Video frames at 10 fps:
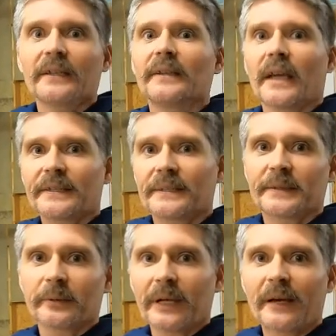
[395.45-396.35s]
Yes, it
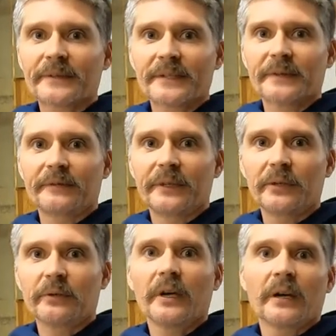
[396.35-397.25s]
still counts as a
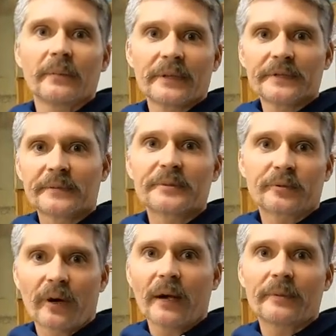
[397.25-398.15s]
view, but a
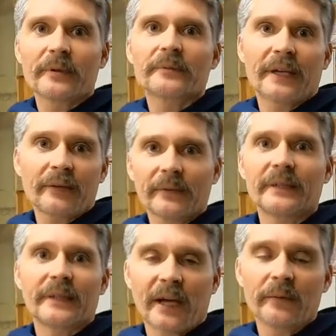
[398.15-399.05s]
subscriber
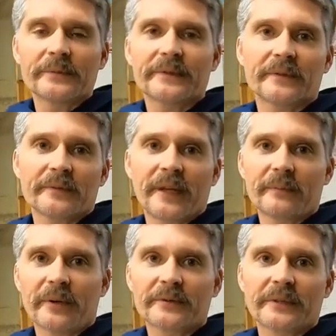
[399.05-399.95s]
definitely helps that
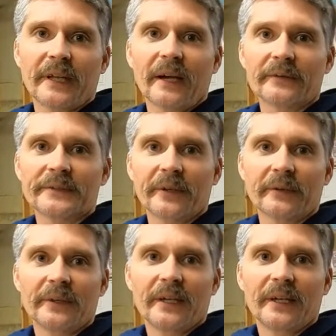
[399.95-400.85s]
person out. So